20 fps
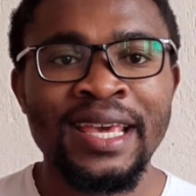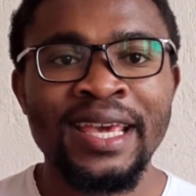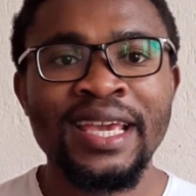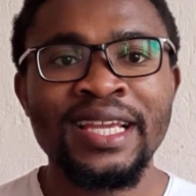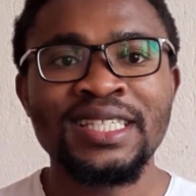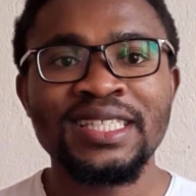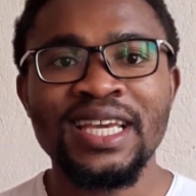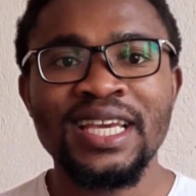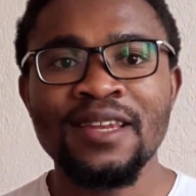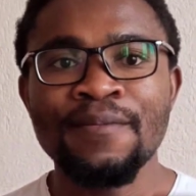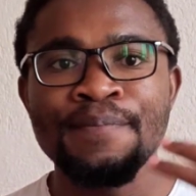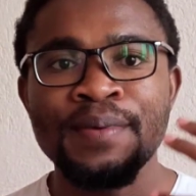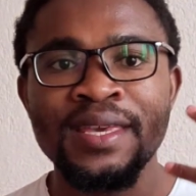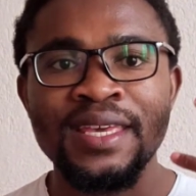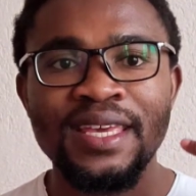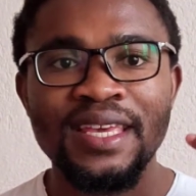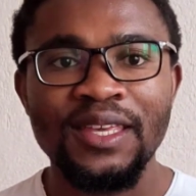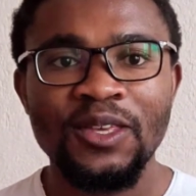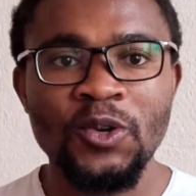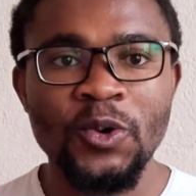It can
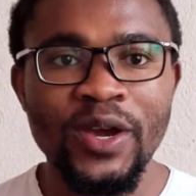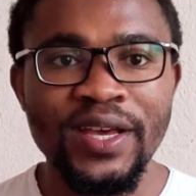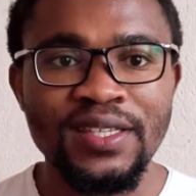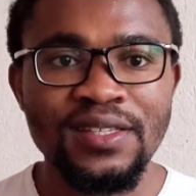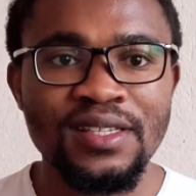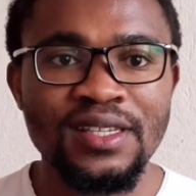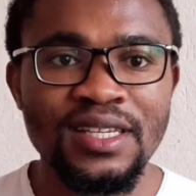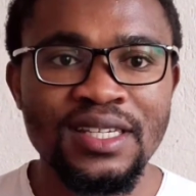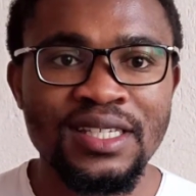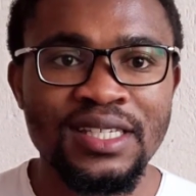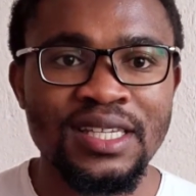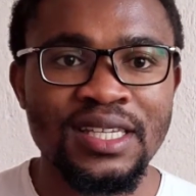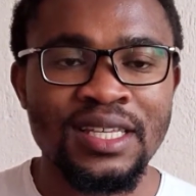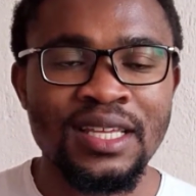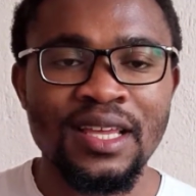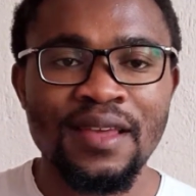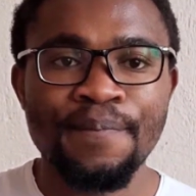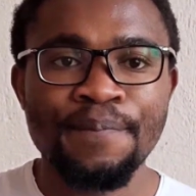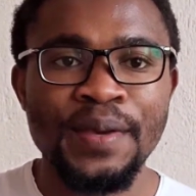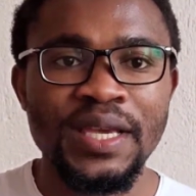be
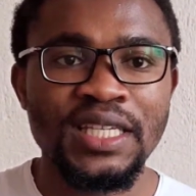USDT,